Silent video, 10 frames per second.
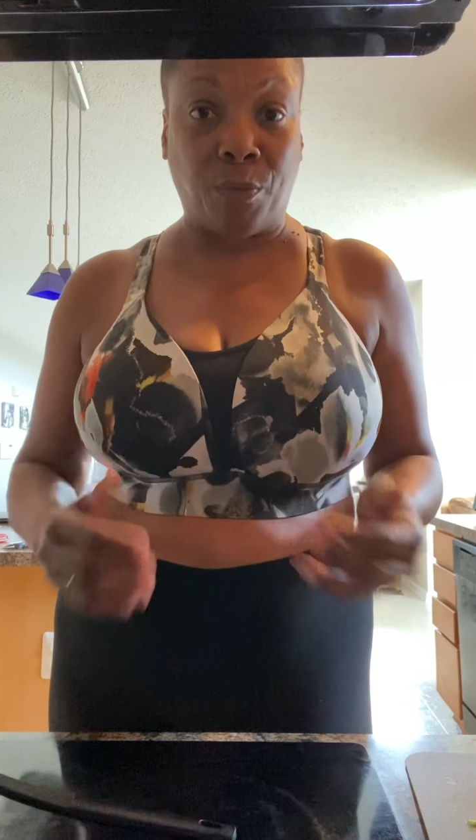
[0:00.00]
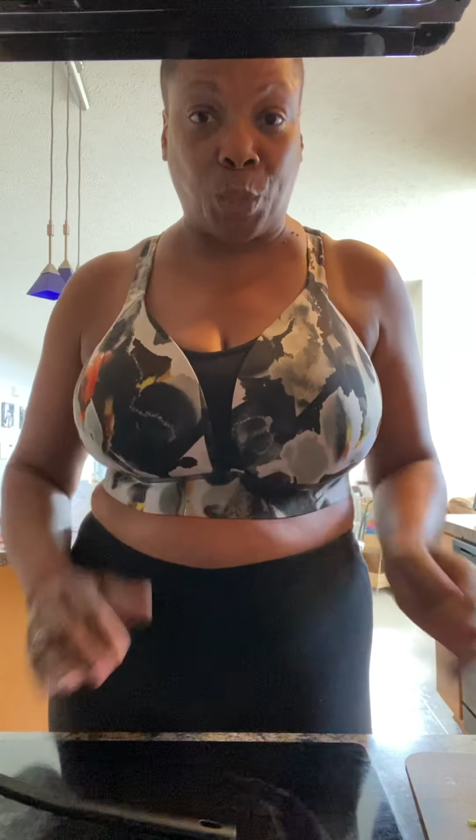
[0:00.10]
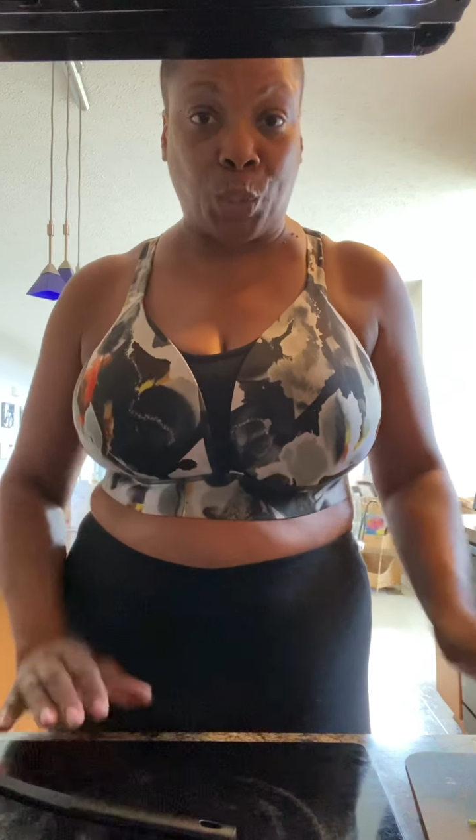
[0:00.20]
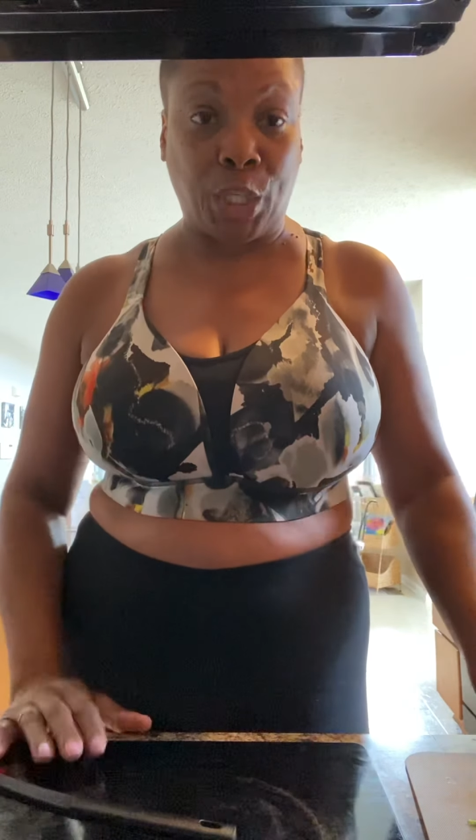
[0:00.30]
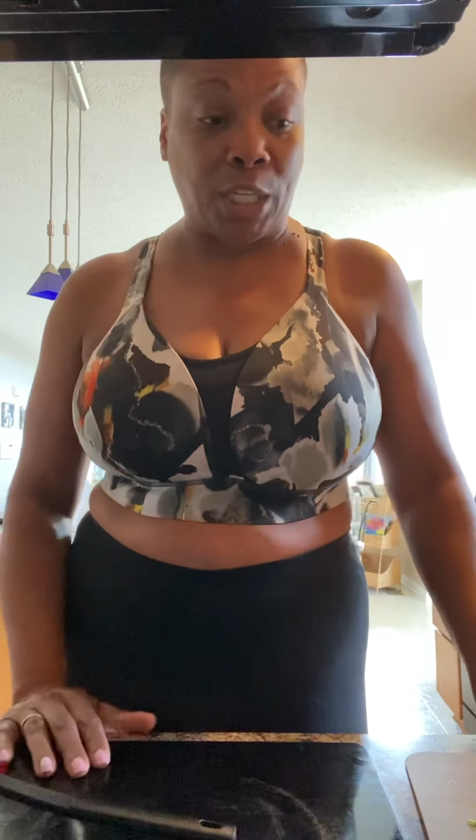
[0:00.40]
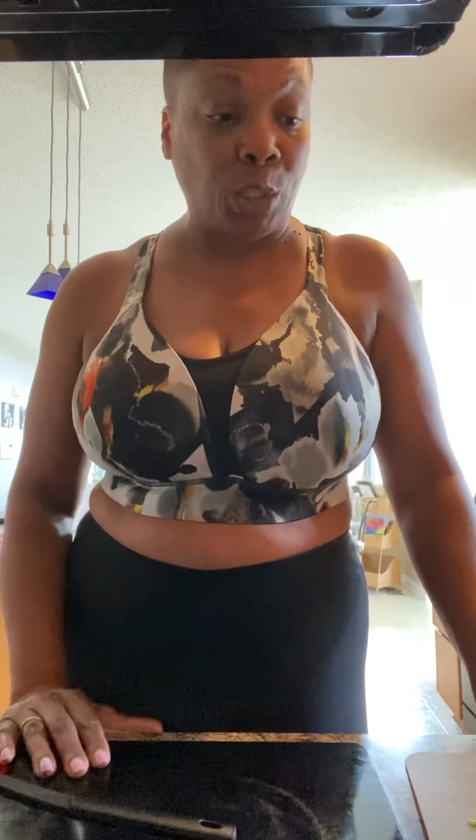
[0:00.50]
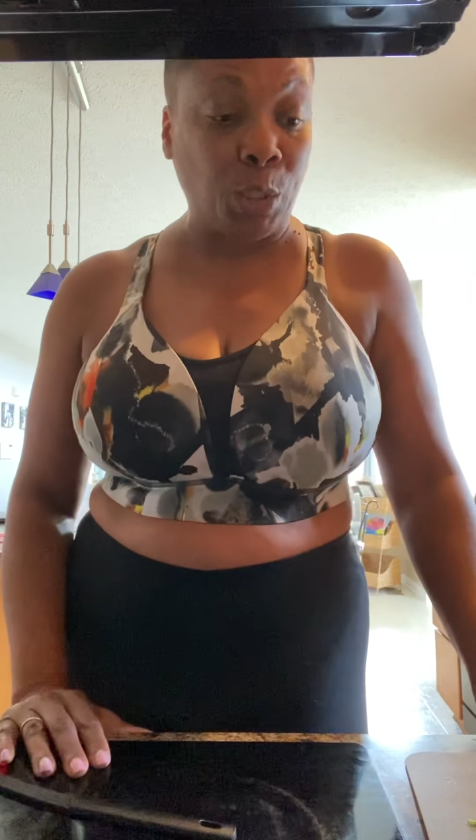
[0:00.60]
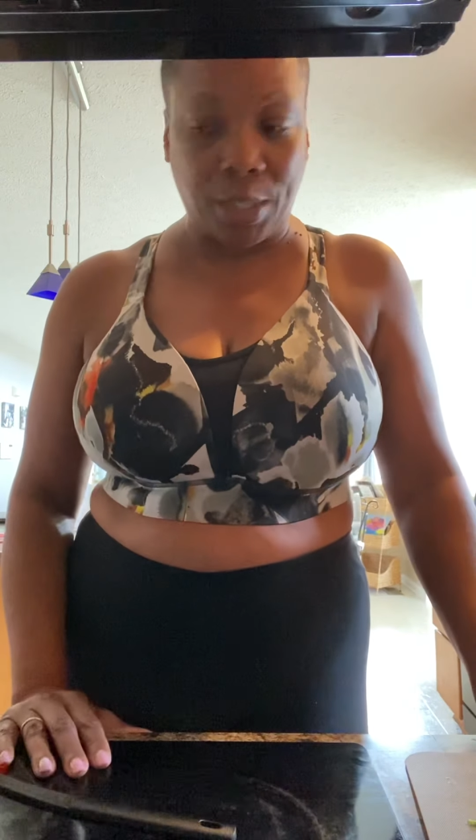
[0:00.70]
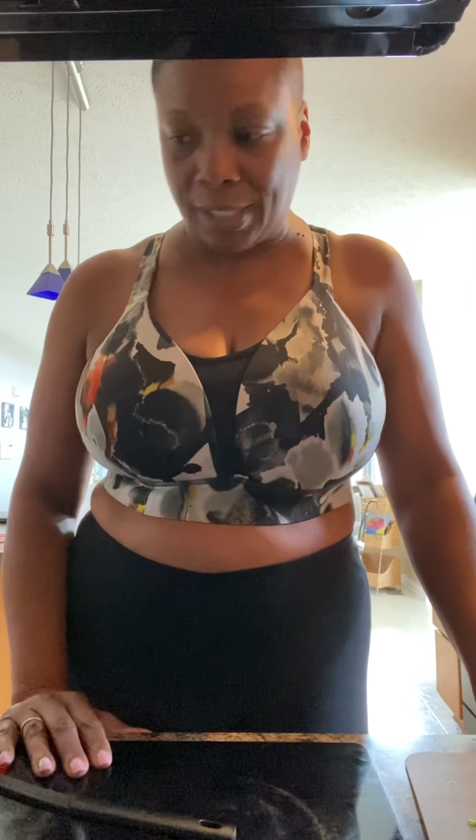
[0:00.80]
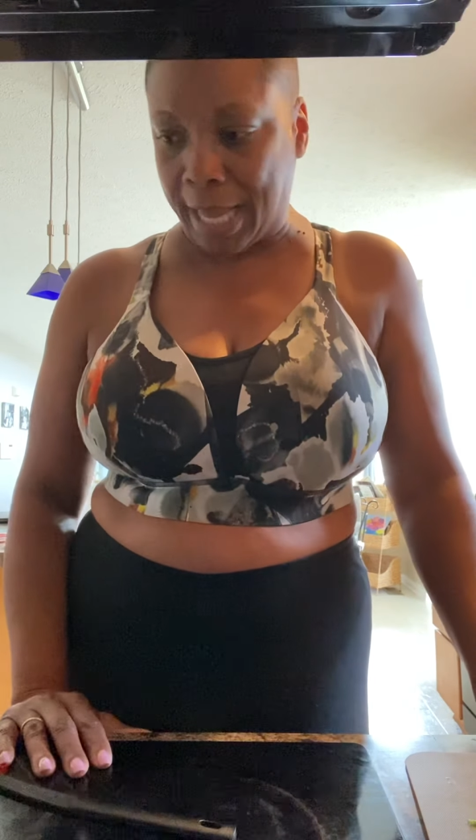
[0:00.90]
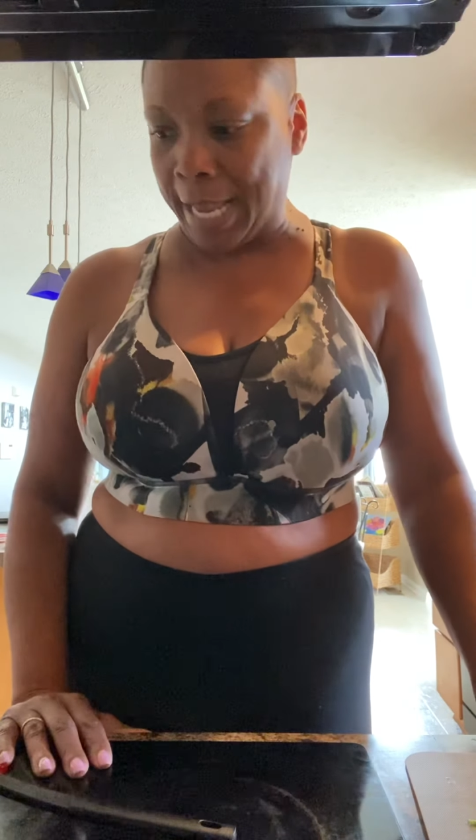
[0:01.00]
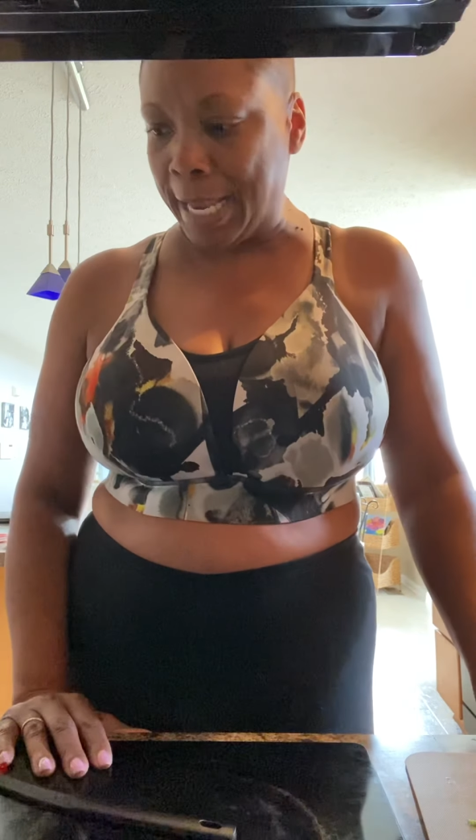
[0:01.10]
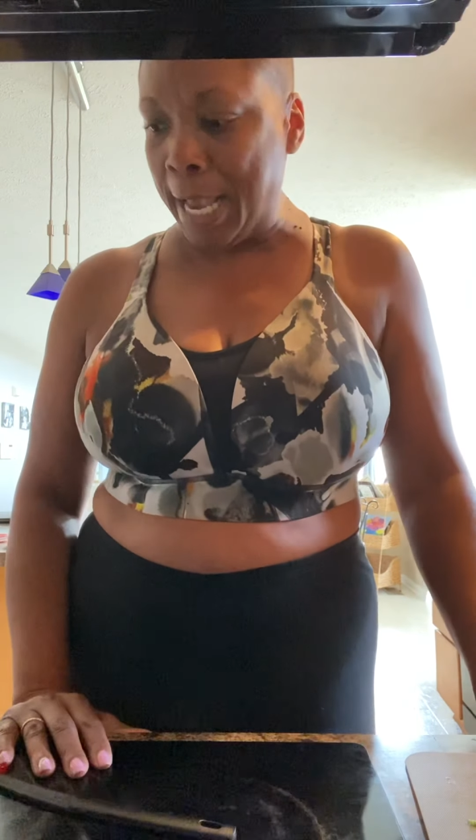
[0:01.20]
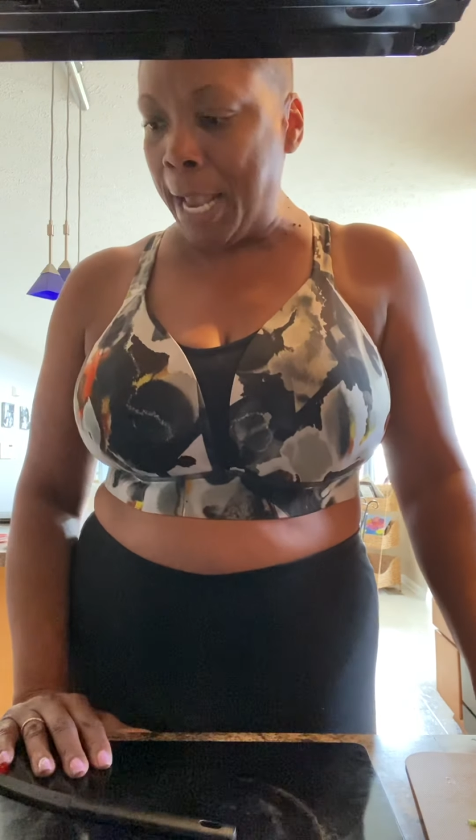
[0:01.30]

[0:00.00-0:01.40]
version looks like.